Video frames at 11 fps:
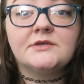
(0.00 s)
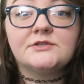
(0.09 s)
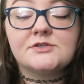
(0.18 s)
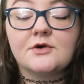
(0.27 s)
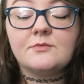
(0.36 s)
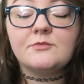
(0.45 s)

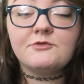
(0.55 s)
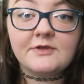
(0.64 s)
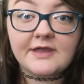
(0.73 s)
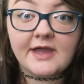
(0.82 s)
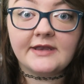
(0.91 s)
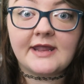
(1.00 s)
So
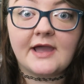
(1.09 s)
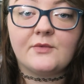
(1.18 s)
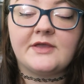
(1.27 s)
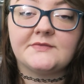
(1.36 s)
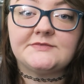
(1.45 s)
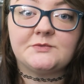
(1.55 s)
moving on now,
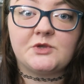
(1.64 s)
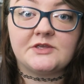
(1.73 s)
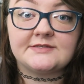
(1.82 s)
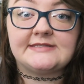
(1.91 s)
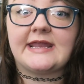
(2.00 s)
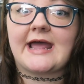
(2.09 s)
we have some
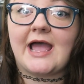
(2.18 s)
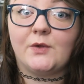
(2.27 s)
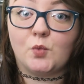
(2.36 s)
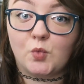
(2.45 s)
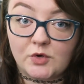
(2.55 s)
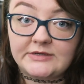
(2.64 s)
wheels that I
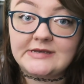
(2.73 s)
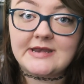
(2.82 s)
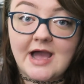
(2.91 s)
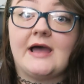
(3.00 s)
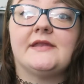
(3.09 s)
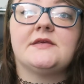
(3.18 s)
would
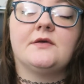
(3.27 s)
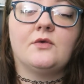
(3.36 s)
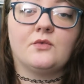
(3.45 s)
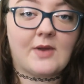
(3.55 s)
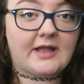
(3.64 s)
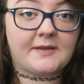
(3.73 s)
not
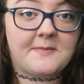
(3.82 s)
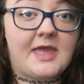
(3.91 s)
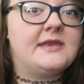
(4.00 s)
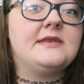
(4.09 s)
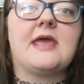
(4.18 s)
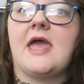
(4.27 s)

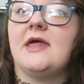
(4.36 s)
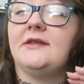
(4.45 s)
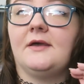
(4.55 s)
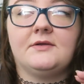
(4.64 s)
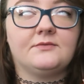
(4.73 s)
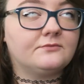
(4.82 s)
recommend,
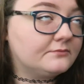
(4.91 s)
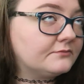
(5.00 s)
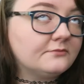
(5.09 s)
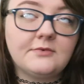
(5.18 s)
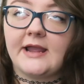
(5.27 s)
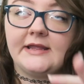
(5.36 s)
and
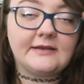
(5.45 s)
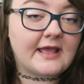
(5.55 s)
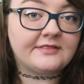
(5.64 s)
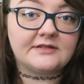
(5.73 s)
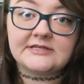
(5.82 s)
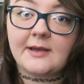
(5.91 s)
right
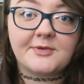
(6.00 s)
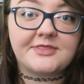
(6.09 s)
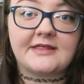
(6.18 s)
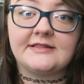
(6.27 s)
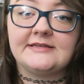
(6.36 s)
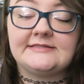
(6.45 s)
at the top of
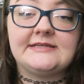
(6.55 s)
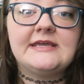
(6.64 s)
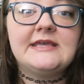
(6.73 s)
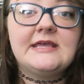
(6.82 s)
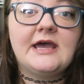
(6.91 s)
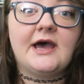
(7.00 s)
that list,
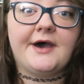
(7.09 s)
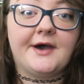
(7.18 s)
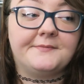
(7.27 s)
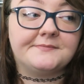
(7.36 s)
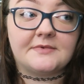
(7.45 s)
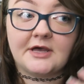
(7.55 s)

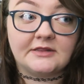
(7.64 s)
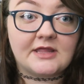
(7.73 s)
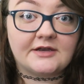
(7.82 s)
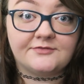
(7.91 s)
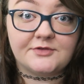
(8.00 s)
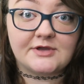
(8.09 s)
a
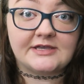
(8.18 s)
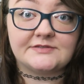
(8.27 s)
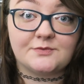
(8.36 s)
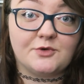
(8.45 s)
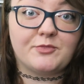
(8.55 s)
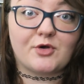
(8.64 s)
lot of you guys
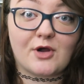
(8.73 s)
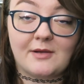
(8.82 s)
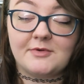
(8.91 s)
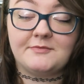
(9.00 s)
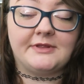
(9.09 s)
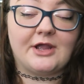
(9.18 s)
will
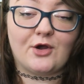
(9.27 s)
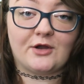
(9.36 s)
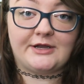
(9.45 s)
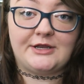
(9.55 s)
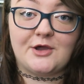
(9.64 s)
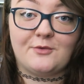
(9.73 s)
probably
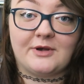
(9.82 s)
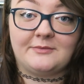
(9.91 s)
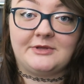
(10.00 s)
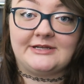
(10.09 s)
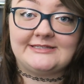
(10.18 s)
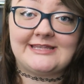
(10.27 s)
already know what I'm
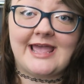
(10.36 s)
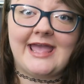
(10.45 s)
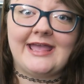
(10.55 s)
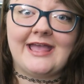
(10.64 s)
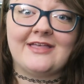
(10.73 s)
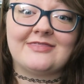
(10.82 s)
gonna
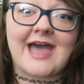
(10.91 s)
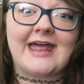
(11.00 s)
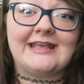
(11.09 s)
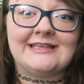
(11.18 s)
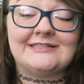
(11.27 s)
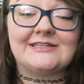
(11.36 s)
say, and that
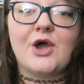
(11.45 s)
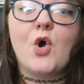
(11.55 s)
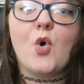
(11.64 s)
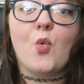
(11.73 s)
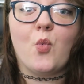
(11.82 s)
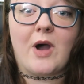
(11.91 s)
is
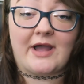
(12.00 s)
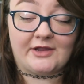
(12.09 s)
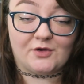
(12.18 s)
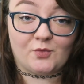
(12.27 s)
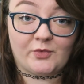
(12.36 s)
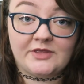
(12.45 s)

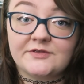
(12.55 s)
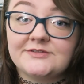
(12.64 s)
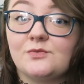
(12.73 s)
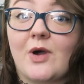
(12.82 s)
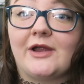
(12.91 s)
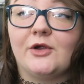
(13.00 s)
wire
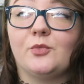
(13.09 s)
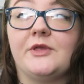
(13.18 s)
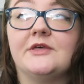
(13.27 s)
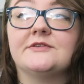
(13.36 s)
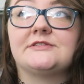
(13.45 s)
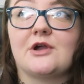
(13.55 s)
wheels. Wire
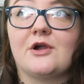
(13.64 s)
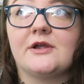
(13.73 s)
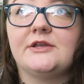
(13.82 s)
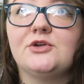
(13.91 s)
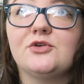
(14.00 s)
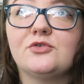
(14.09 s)
wheels are
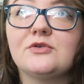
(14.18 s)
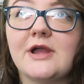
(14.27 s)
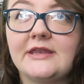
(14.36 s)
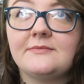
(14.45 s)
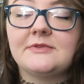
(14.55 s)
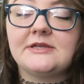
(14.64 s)

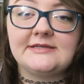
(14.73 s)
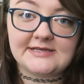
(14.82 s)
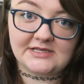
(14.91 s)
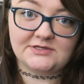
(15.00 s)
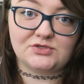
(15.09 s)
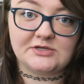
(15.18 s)
incredibly
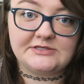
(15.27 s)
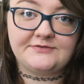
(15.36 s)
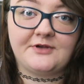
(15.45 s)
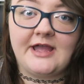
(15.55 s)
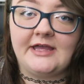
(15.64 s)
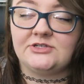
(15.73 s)
dangerous
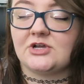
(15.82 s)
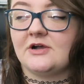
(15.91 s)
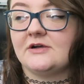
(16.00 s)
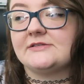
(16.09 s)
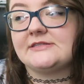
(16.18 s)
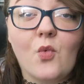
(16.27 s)
for
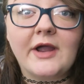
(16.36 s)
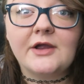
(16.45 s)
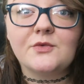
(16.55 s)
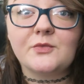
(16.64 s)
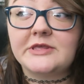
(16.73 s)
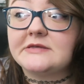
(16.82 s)
hedgehogs.
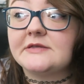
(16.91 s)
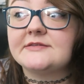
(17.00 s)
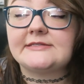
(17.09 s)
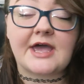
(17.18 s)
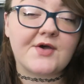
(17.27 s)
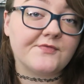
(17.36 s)
Wire
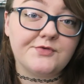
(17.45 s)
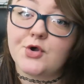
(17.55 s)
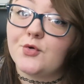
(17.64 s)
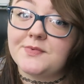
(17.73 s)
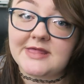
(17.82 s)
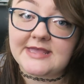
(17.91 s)
wheels have
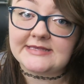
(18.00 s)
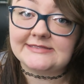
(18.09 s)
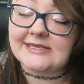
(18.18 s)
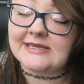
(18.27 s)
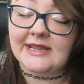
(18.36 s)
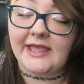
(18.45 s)
no place
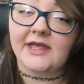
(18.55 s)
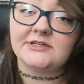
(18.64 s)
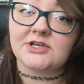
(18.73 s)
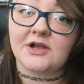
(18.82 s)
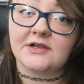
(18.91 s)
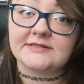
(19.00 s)
in a
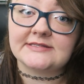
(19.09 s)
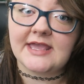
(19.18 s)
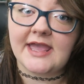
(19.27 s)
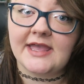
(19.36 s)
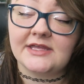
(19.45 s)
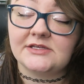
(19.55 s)
hedgehog's
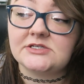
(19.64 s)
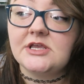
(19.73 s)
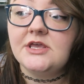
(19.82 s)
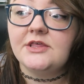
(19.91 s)
cage.